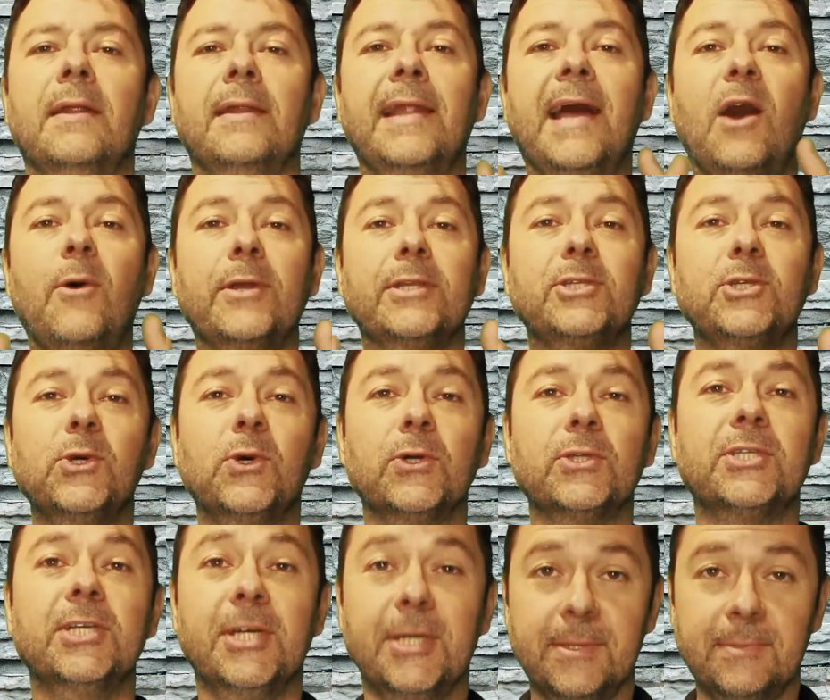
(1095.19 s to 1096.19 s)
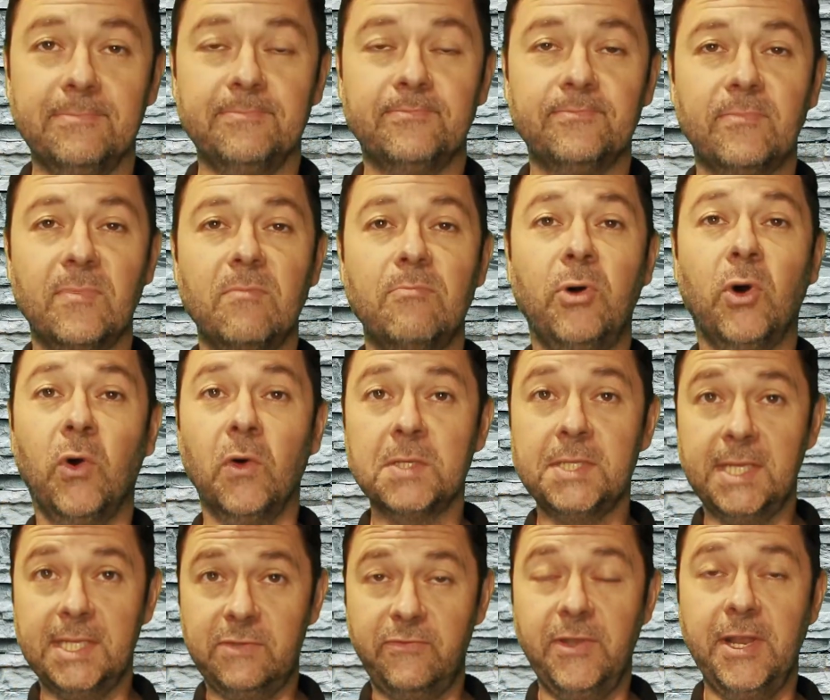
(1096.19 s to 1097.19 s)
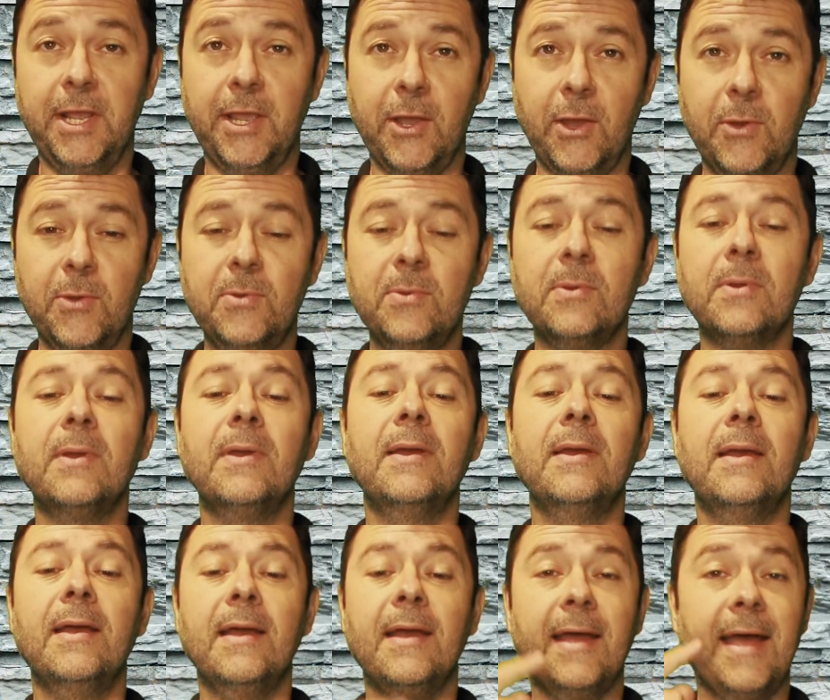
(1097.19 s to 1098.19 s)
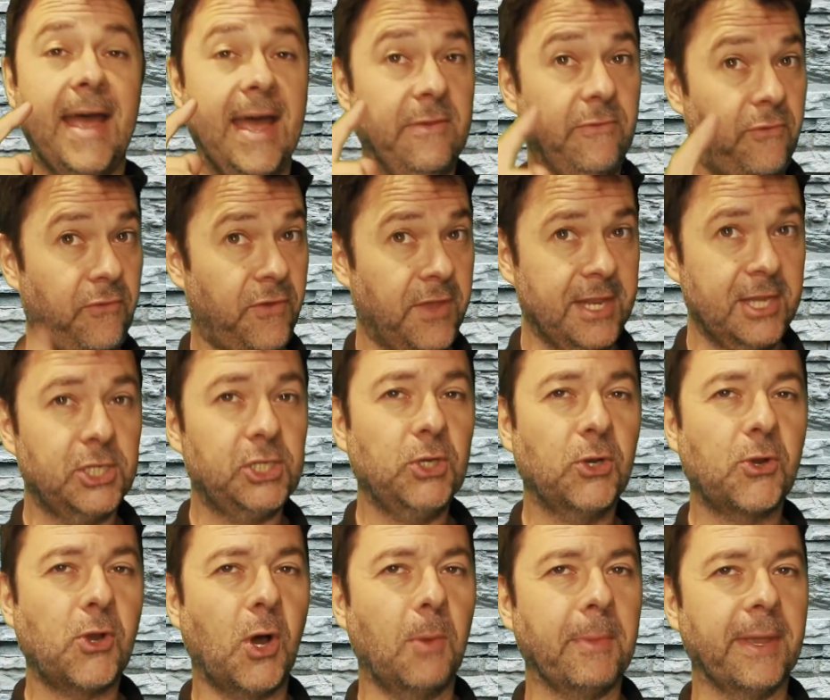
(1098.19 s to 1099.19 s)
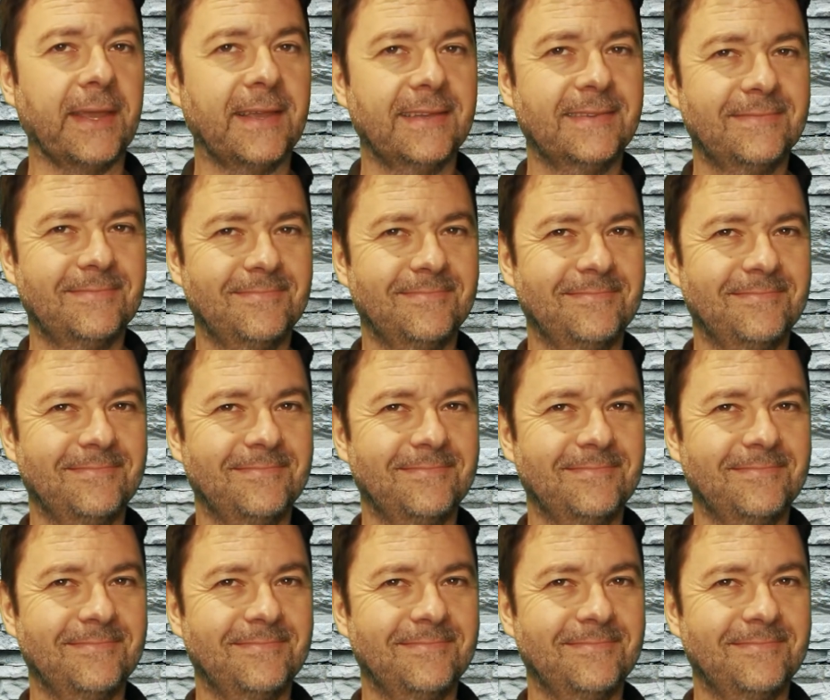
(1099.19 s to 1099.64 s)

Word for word: Now it's your turn. Pause this video and finish your comic.